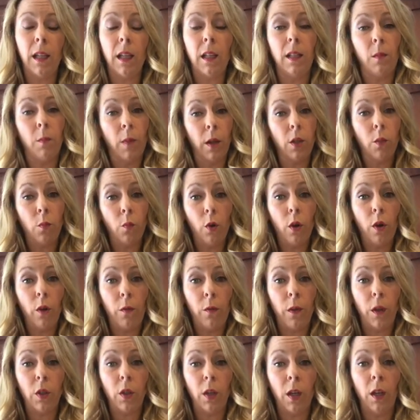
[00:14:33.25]
It's much more
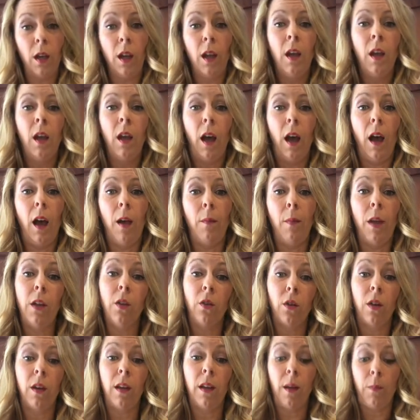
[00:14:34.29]
efficient, and
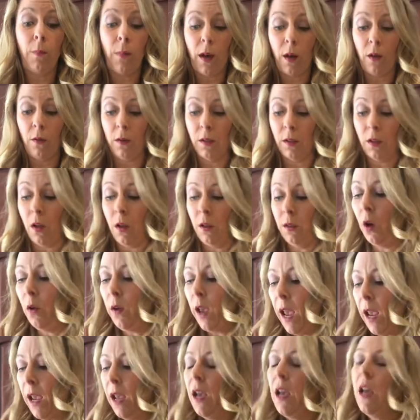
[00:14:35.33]
you're going to get better results.
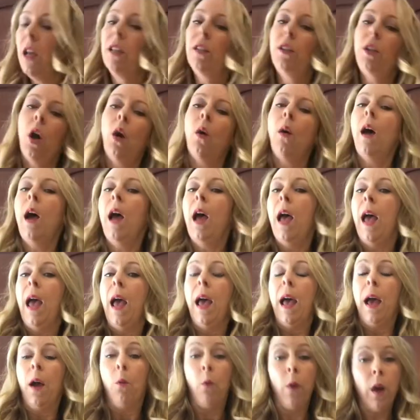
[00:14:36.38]
Okay, so
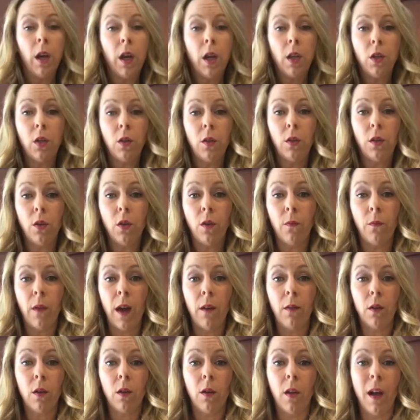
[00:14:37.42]
where can you use your
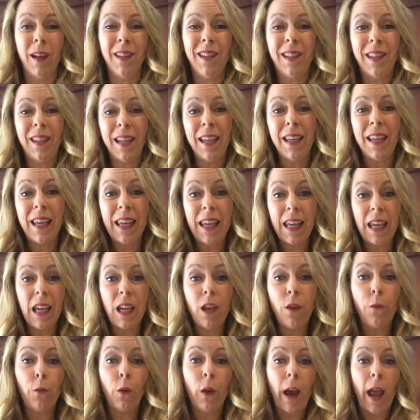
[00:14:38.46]
EnviroCloth? Think
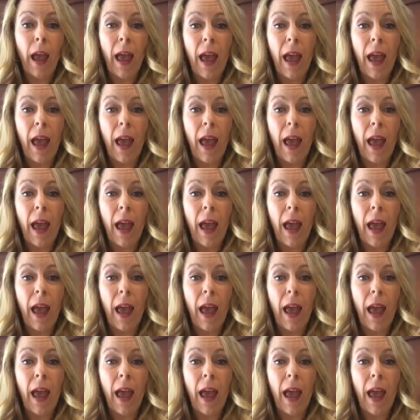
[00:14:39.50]
E for